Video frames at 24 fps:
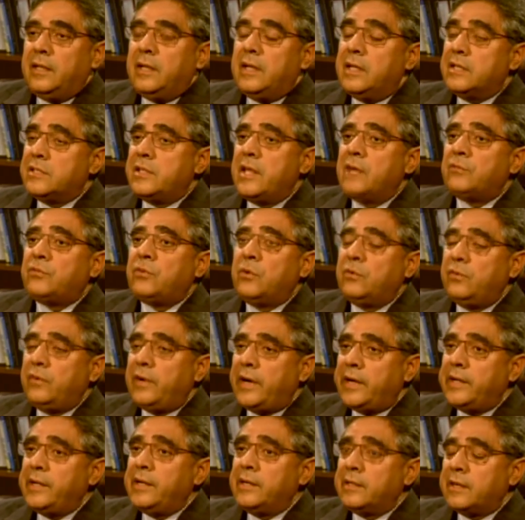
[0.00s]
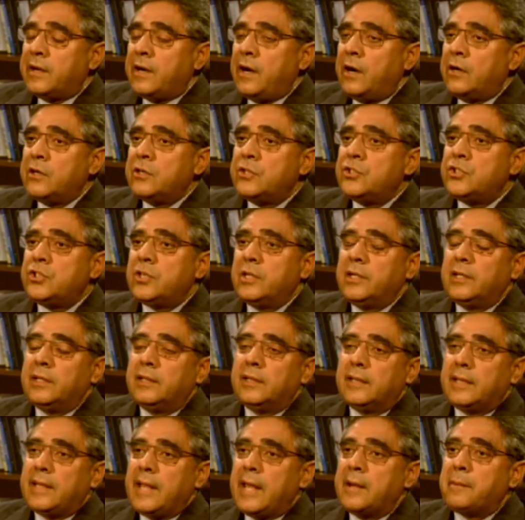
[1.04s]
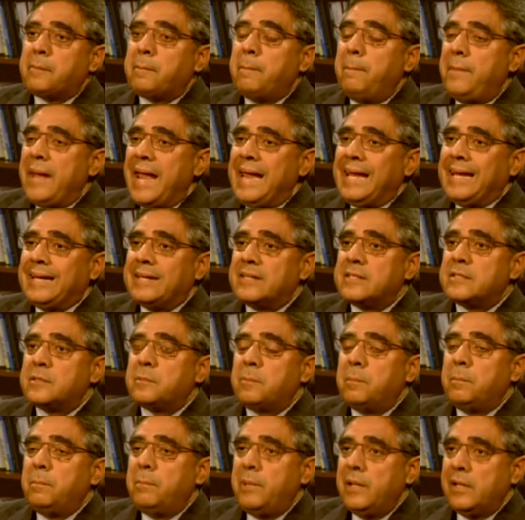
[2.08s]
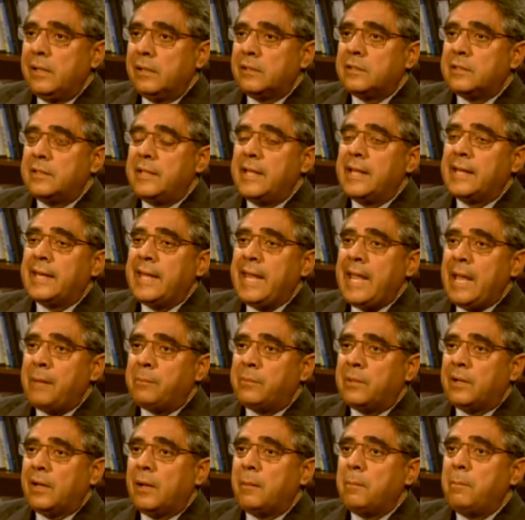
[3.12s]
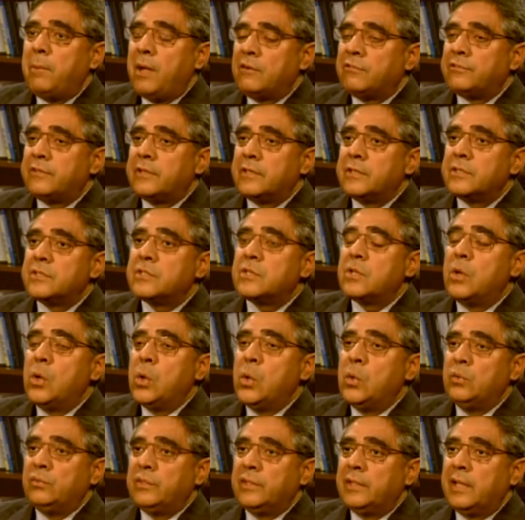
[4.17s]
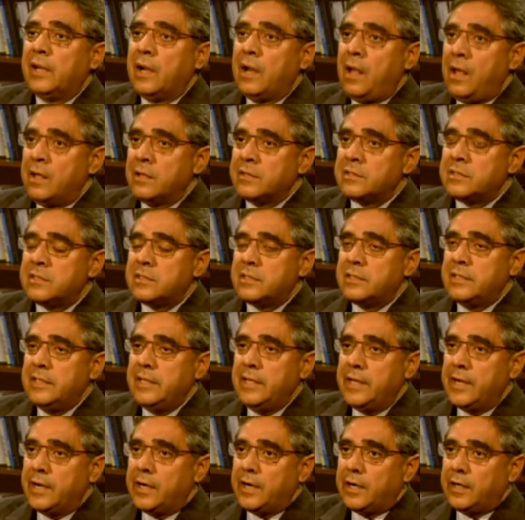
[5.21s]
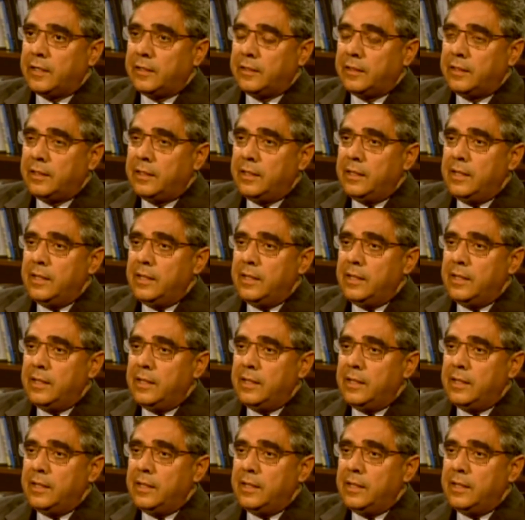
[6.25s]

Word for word: It's therefore very encouraging that banks built their capital buffers over the last year.